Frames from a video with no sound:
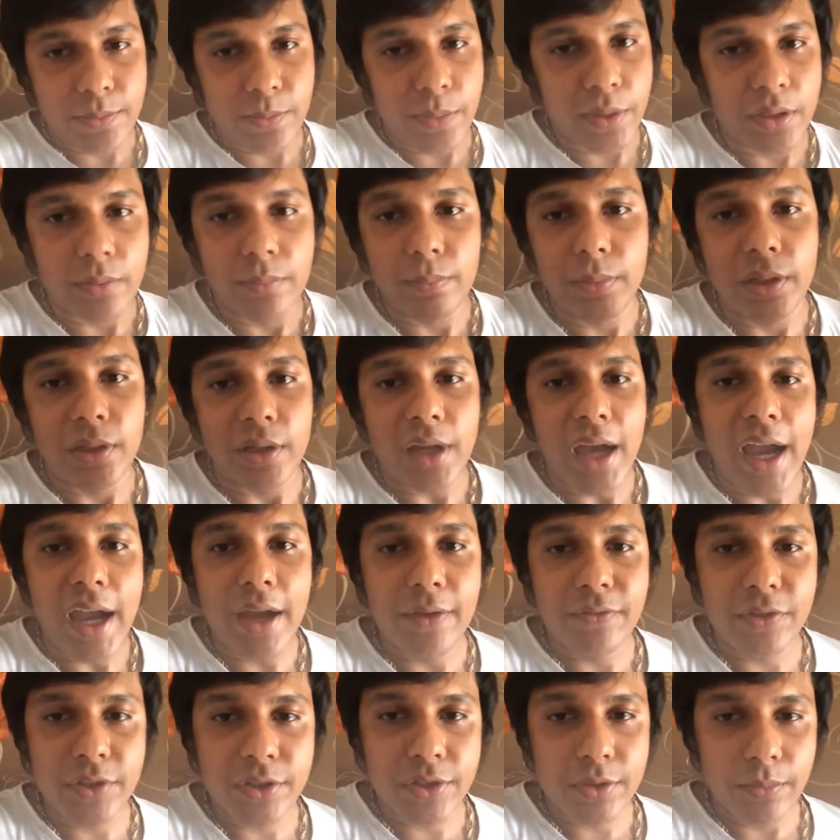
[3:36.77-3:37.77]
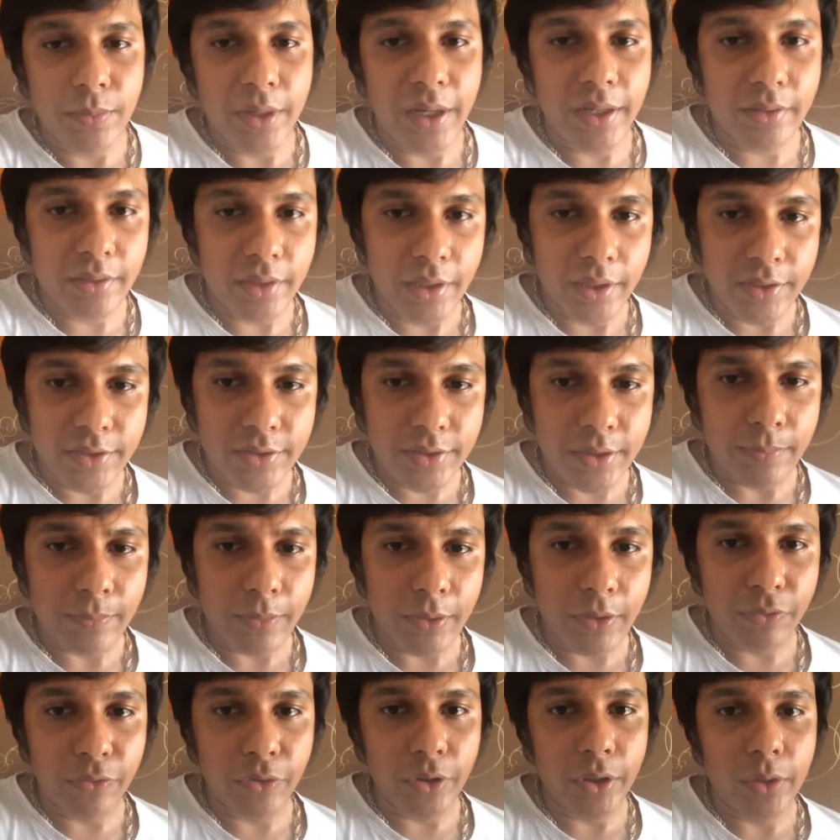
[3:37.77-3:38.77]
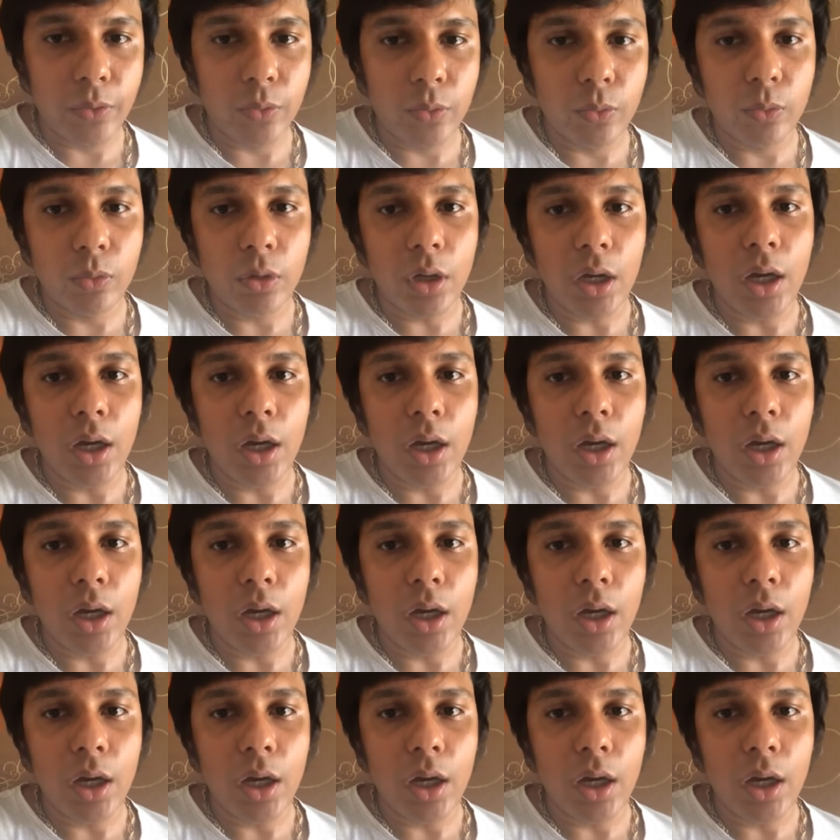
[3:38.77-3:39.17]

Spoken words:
But I have just made things simpler for you